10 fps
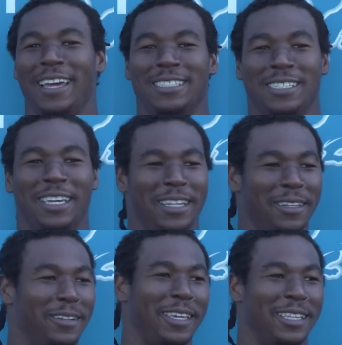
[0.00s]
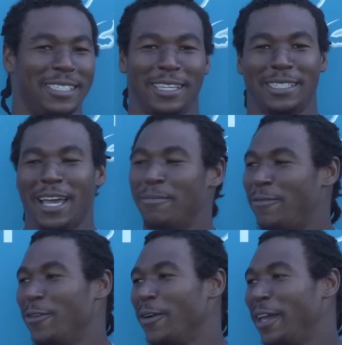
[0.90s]
I just get little kids say, sign my
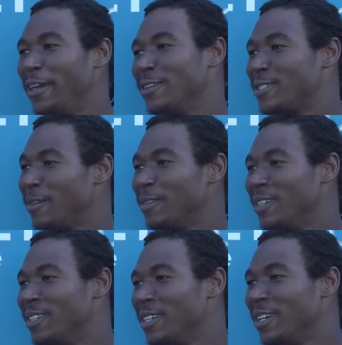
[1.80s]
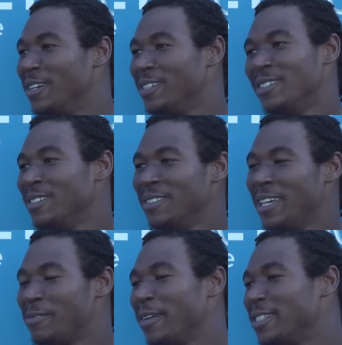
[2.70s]
forehead or something, you know.
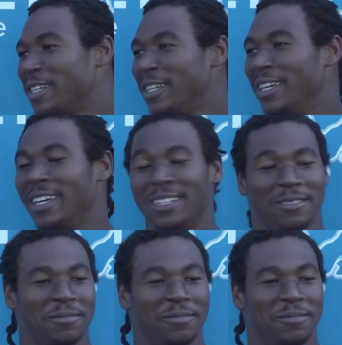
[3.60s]
That's basically it.